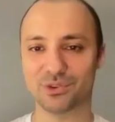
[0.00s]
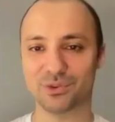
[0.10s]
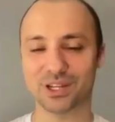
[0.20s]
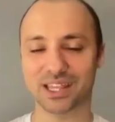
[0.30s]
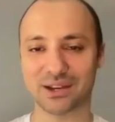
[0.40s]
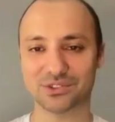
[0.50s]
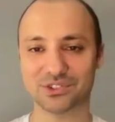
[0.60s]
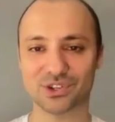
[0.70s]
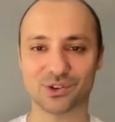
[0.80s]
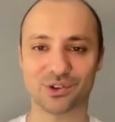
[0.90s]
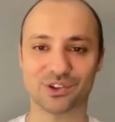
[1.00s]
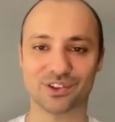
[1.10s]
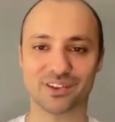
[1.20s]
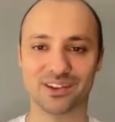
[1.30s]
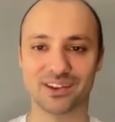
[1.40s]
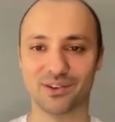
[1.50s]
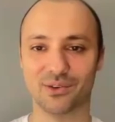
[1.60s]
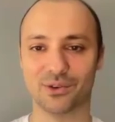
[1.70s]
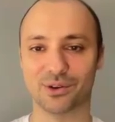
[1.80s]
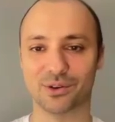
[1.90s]
you encounter,
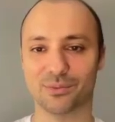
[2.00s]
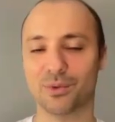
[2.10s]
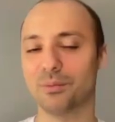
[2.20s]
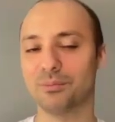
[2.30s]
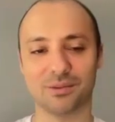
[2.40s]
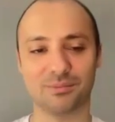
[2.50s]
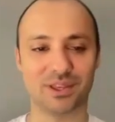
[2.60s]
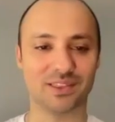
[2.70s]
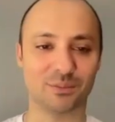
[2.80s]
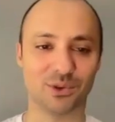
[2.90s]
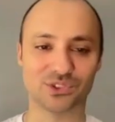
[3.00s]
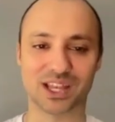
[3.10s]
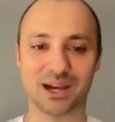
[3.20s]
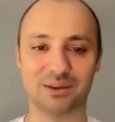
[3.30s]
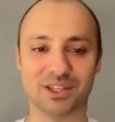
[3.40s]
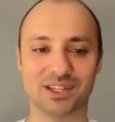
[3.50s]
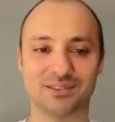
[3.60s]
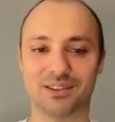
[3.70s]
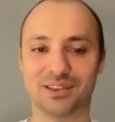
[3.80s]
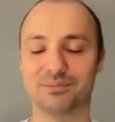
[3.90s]
or what might be the most
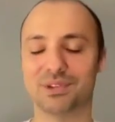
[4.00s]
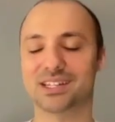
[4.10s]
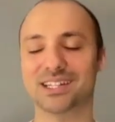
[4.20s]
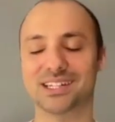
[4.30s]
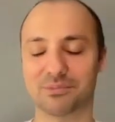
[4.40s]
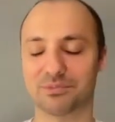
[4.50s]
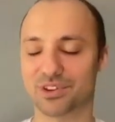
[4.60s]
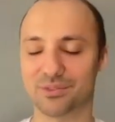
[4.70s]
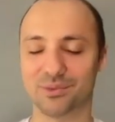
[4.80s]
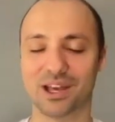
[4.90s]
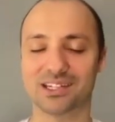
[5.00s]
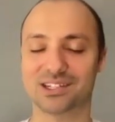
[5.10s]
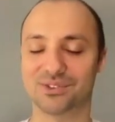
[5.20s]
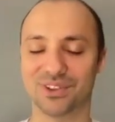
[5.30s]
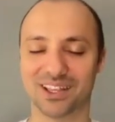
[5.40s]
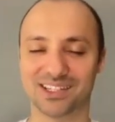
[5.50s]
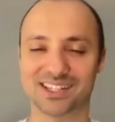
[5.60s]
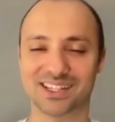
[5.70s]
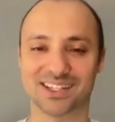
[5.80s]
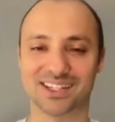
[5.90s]
common misconception as it relates
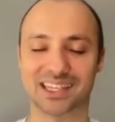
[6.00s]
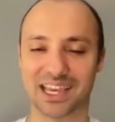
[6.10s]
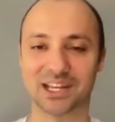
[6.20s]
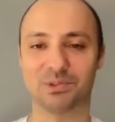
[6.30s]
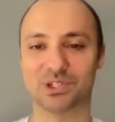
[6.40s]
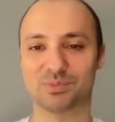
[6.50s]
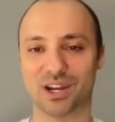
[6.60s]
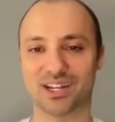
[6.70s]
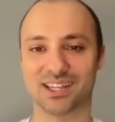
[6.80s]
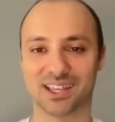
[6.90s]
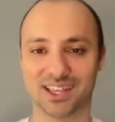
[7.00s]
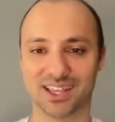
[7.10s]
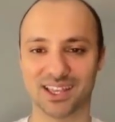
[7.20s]
to cannabis branding?